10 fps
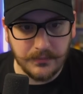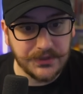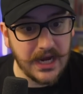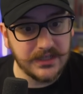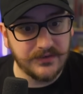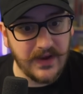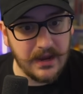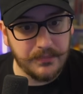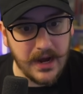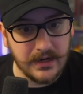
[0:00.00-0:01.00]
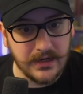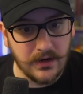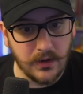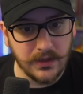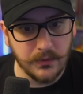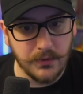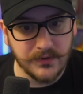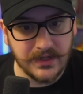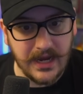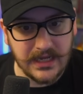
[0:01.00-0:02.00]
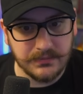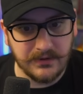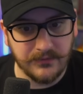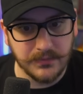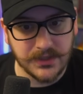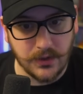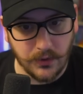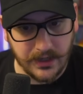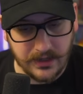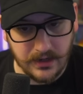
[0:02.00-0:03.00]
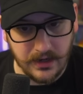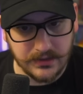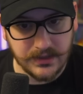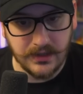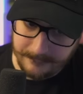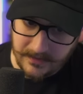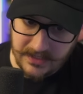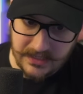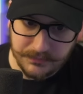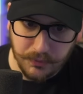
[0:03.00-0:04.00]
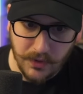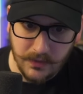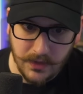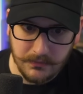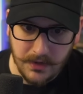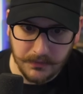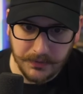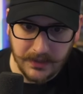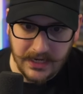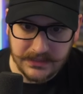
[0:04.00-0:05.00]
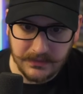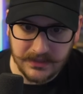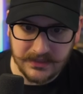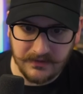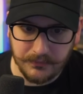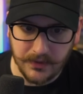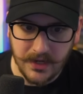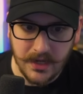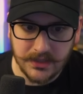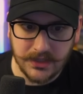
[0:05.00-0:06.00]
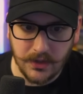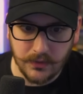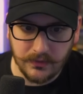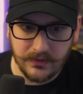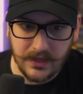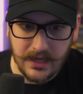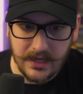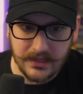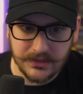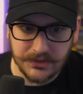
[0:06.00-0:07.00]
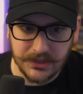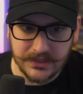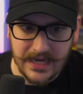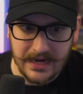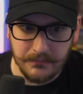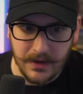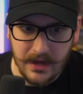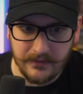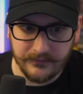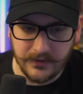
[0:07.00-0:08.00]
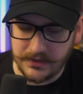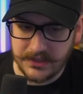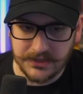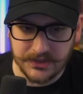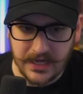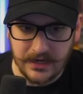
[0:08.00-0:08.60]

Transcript: Changed Vampire. Now only removes enhancement from scoring cards. Gives 0.1 mult per enhancement instead of point. So this just got a buff, or this just got a